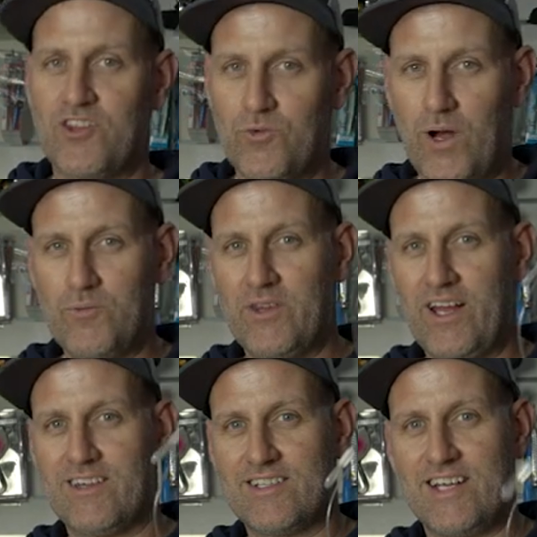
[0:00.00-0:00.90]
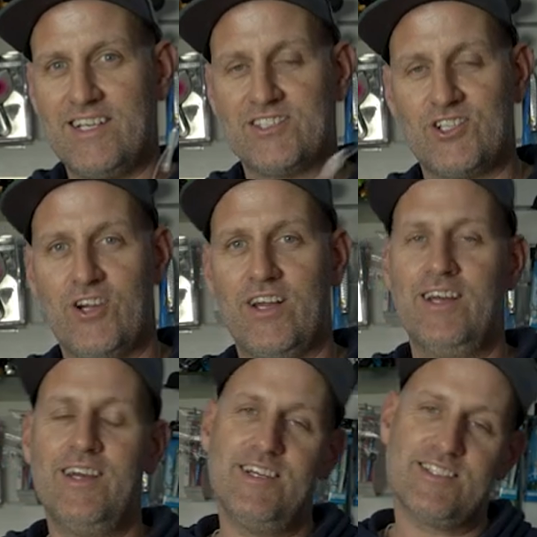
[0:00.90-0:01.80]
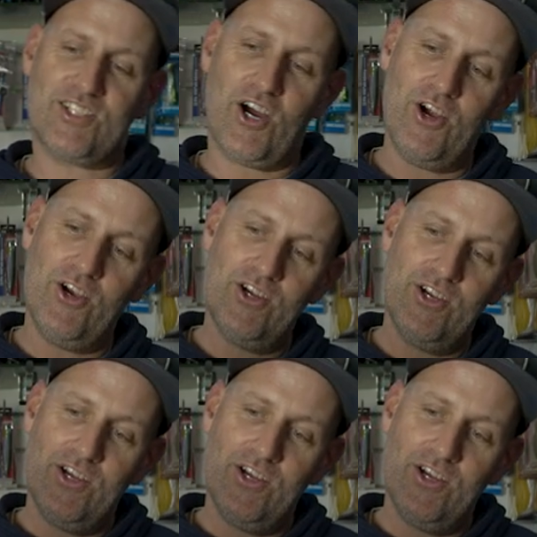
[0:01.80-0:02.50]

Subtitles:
The one without the teasers on it. So